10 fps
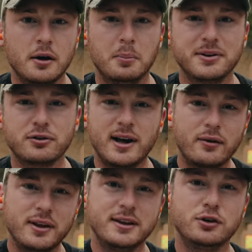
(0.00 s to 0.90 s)
but they're
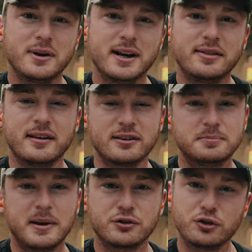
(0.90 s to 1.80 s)
not really doing anything
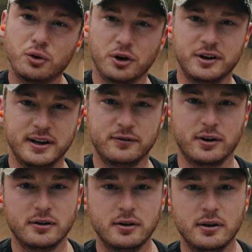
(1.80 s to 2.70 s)
special or
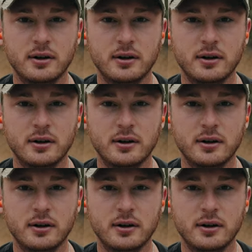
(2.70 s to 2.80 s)
different.